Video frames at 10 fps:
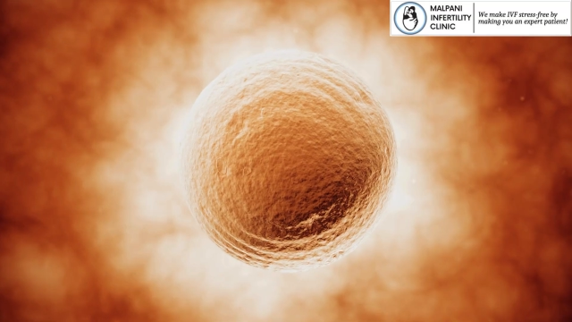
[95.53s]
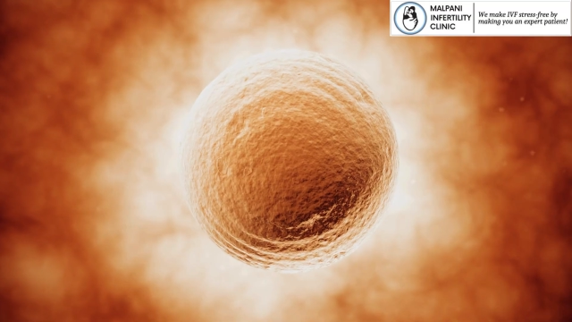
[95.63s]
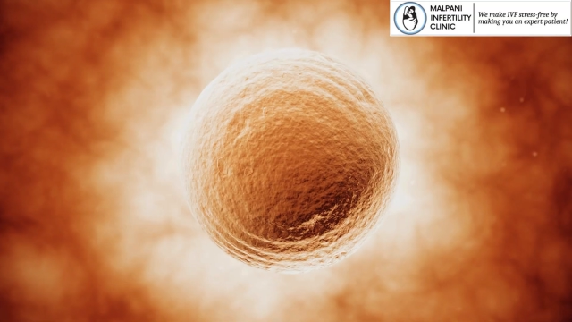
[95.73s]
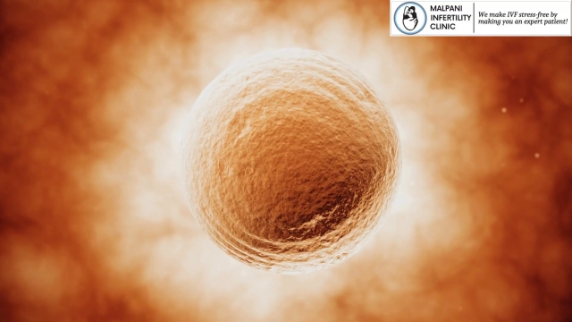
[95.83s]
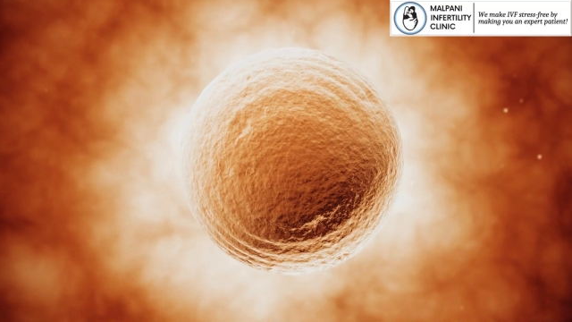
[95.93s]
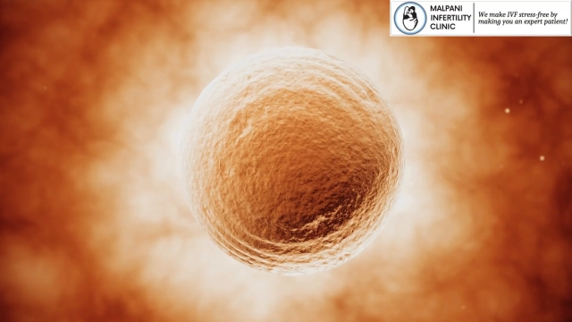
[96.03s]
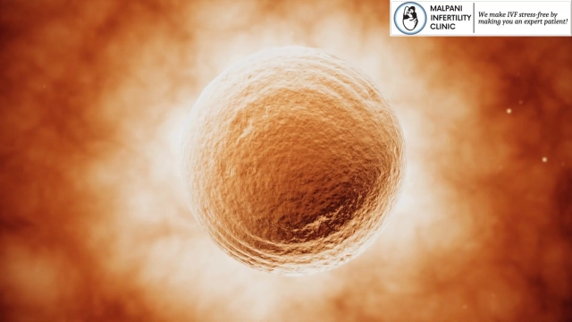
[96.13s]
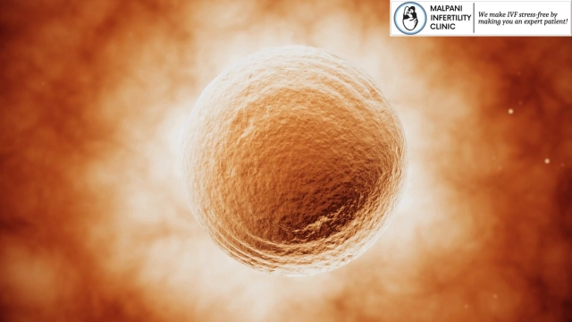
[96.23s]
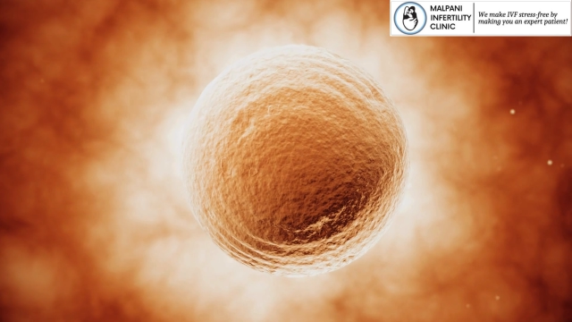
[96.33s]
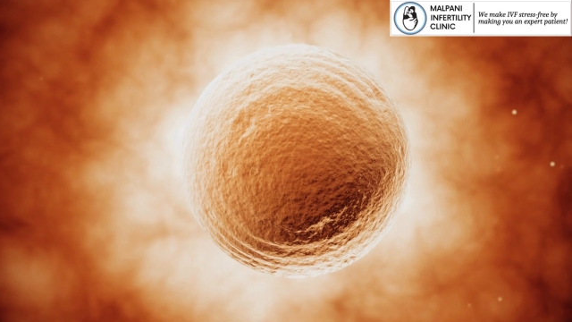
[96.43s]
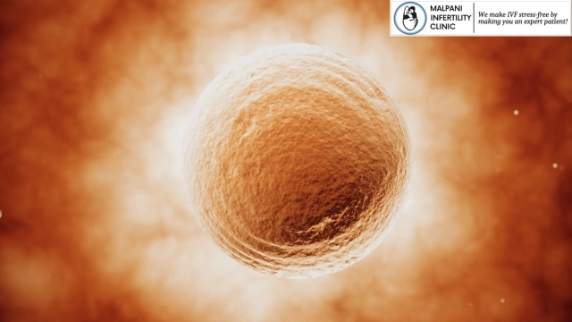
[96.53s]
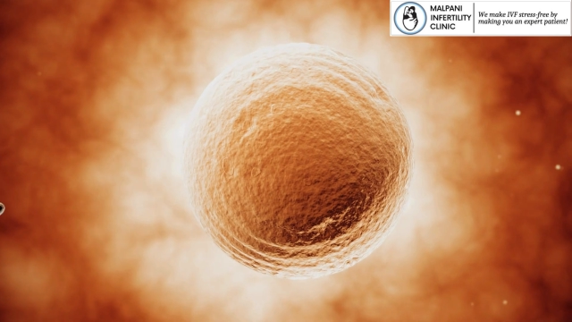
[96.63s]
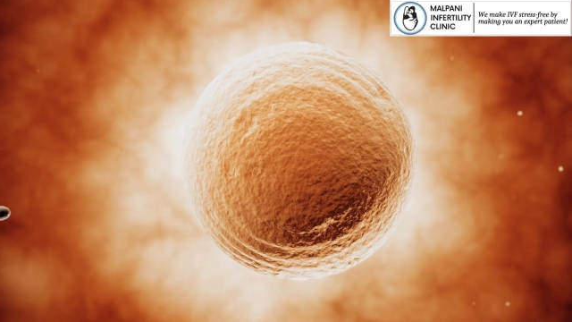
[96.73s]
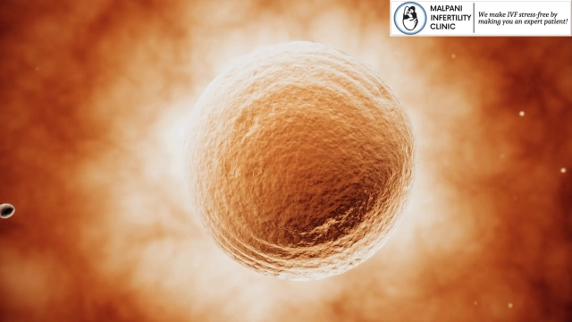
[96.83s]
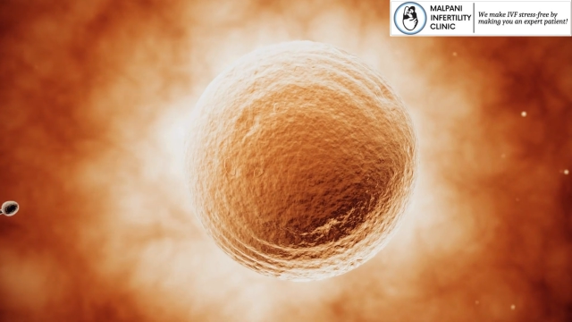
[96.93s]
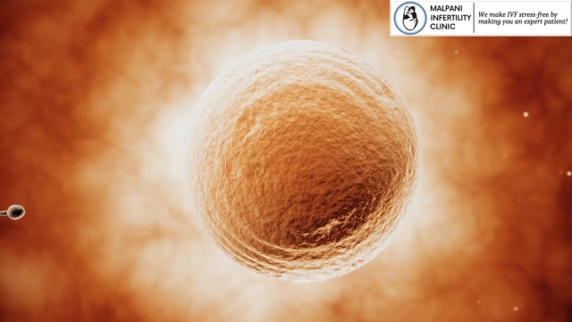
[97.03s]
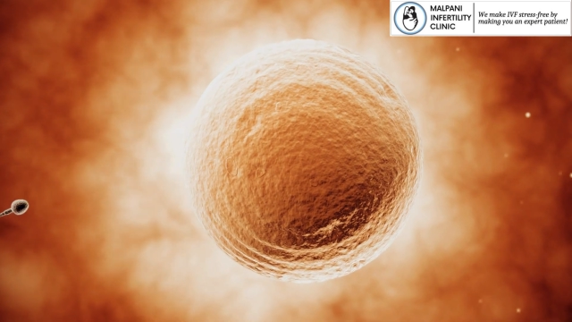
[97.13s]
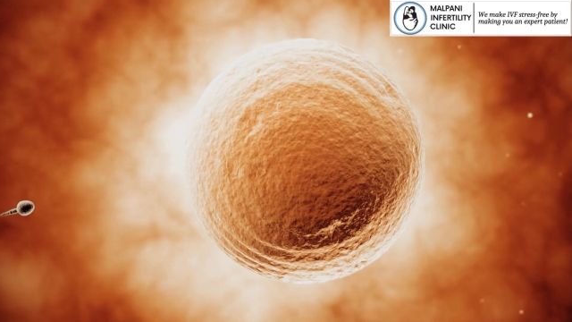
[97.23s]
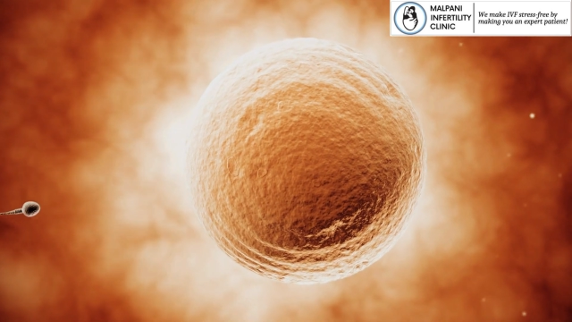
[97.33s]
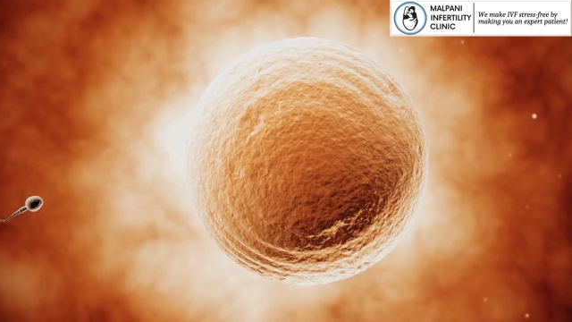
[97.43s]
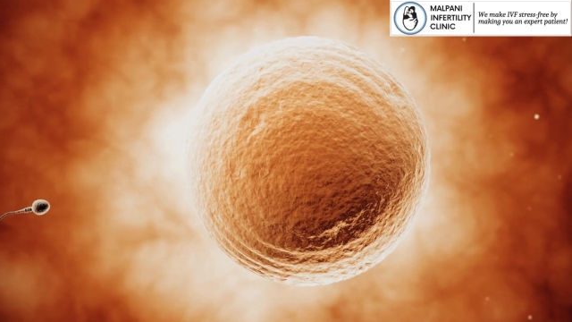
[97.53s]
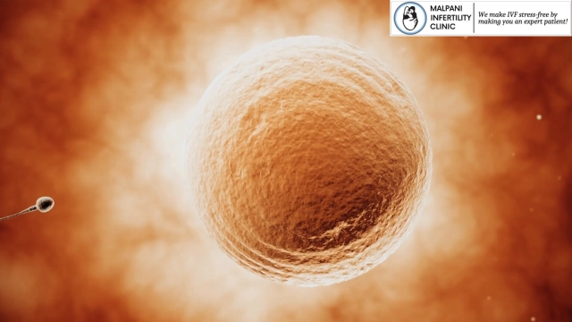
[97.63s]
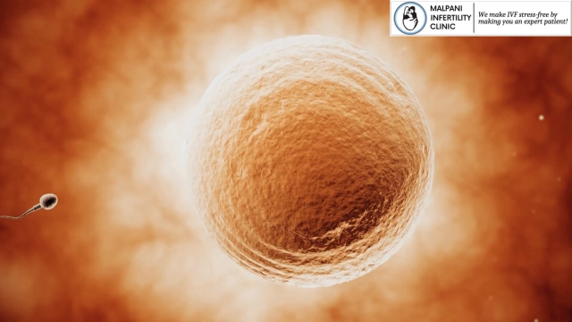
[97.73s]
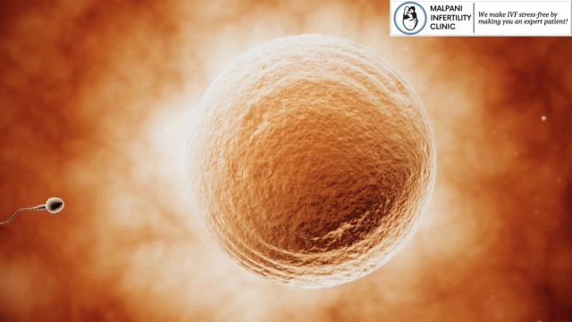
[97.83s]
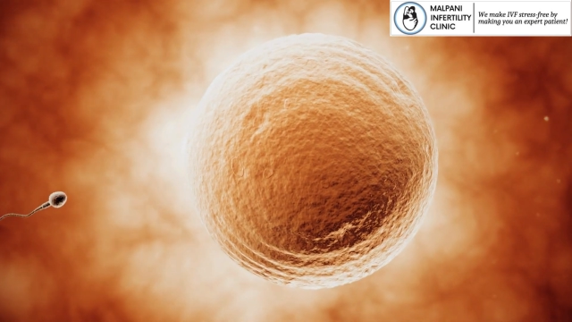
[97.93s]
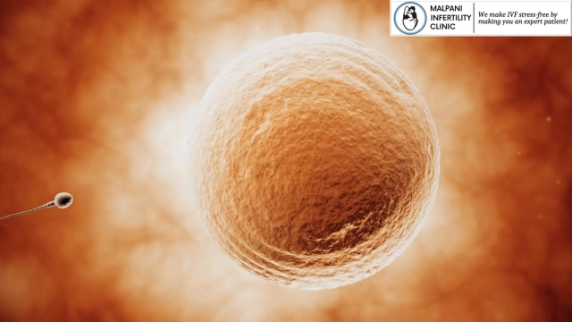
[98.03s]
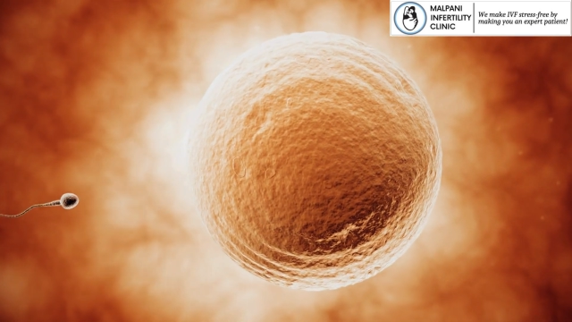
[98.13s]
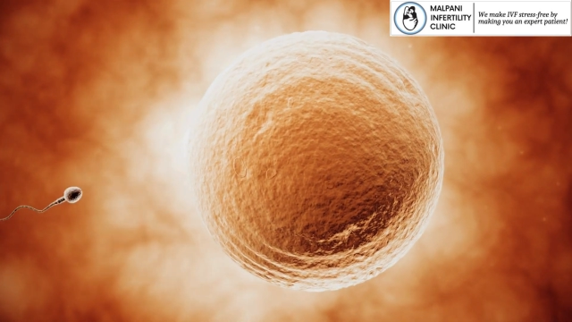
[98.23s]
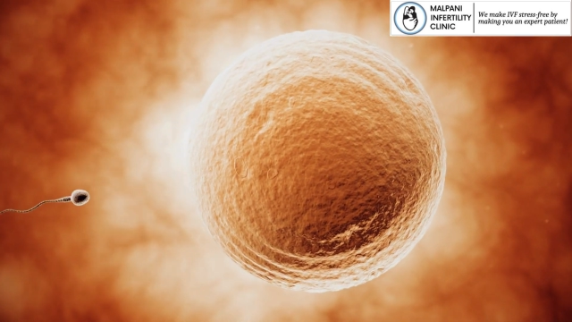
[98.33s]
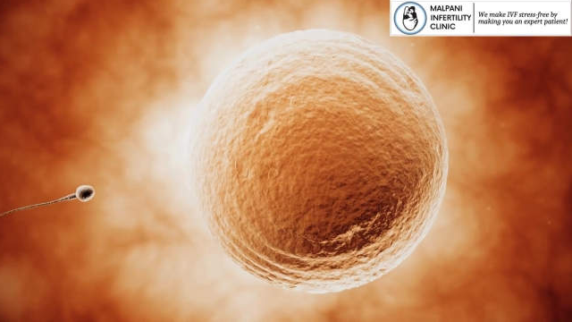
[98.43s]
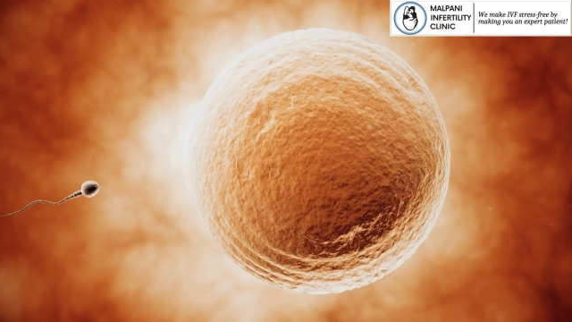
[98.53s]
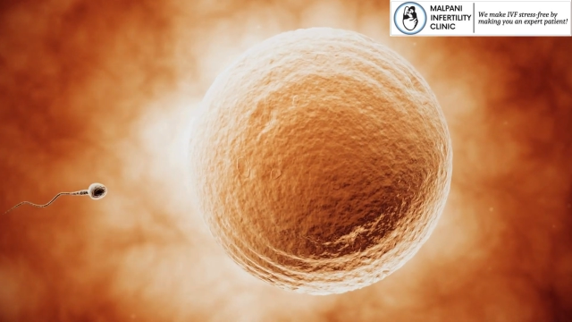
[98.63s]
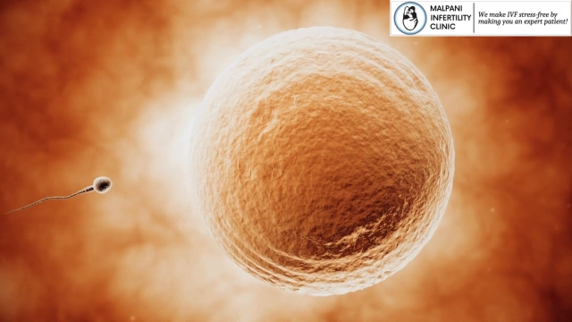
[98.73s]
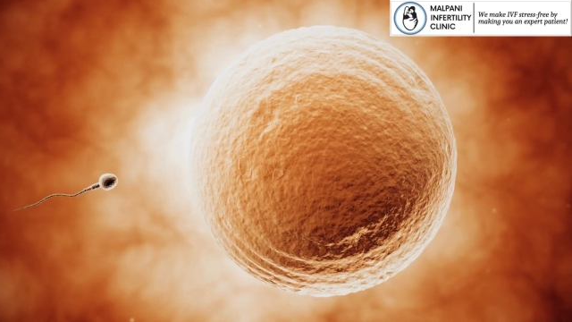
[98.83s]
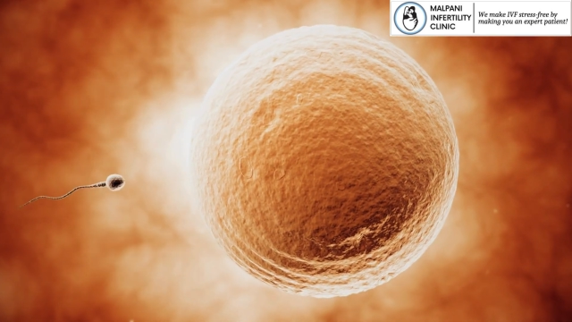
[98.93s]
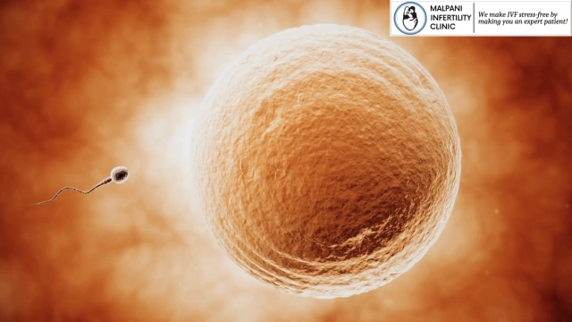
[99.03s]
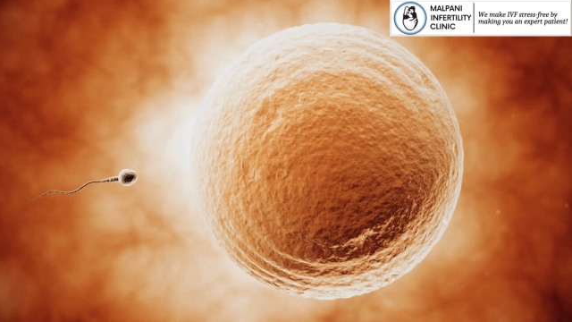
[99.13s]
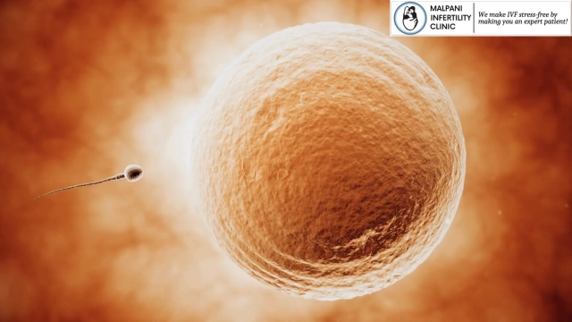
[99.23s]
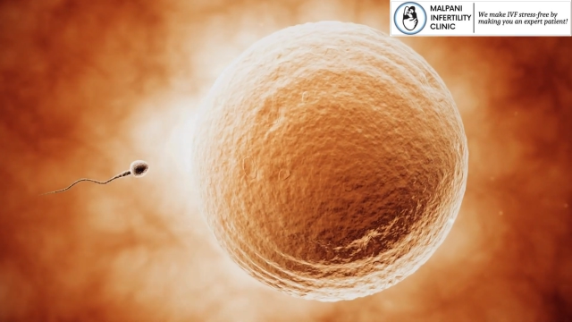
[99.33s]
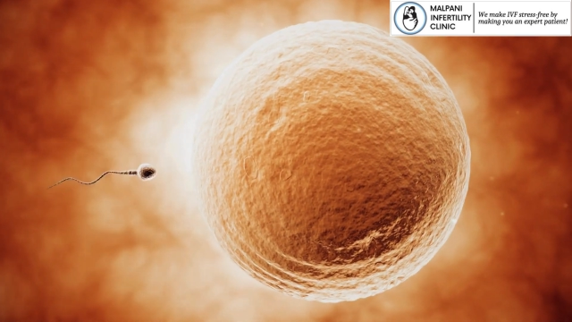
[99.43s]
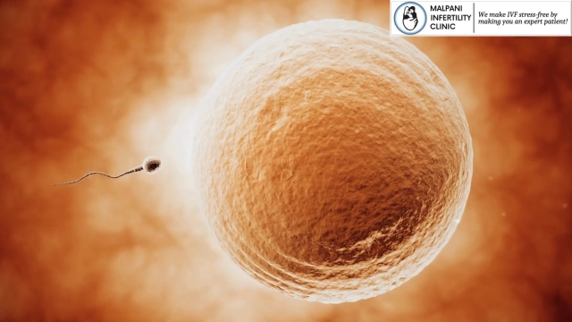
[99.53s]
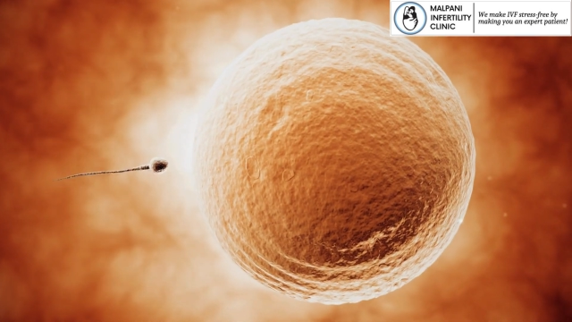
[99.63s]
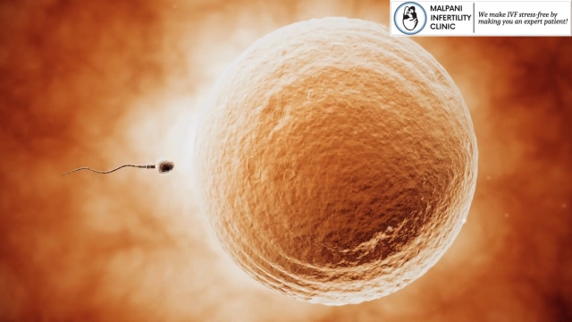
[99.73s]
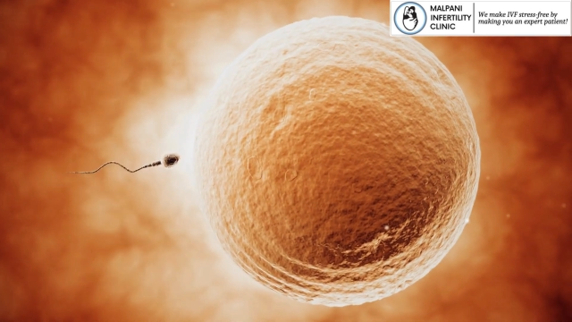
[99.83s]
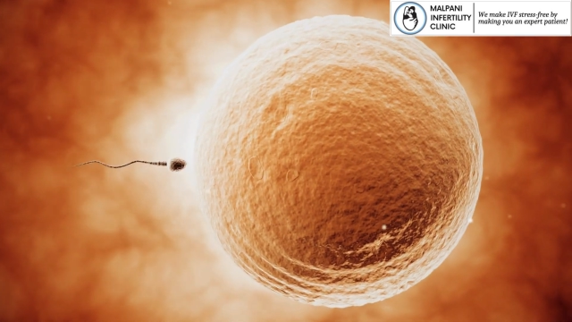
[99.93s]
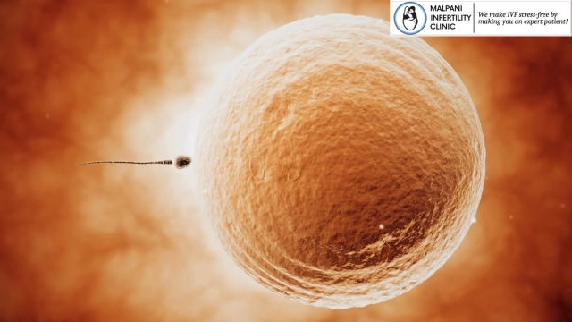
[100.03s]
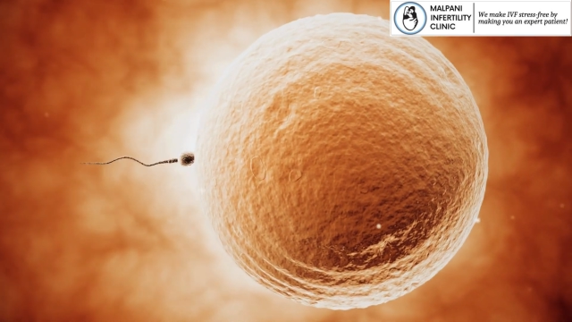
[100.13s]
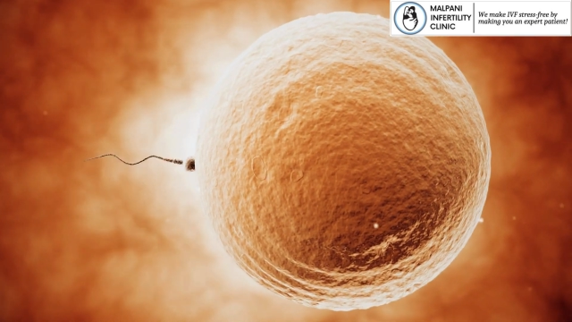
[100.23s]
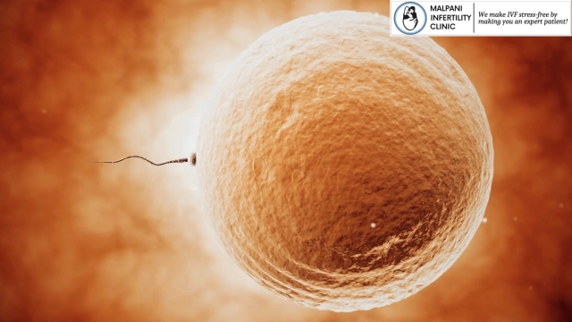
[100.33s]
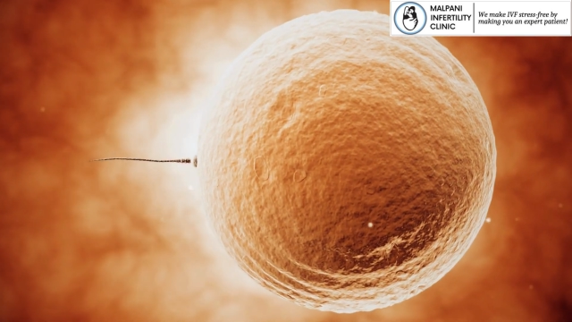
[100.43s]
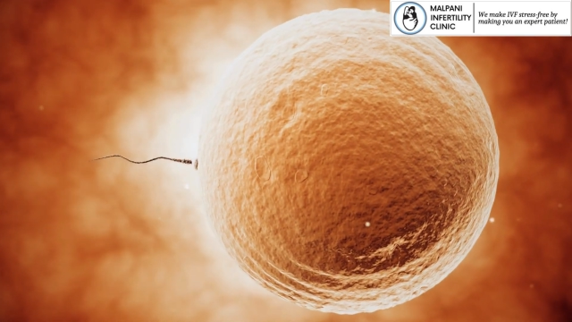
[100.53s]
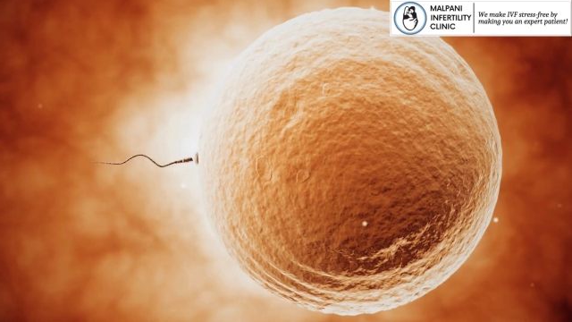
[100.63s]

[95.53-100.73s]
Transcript: [unreadable: no face in view]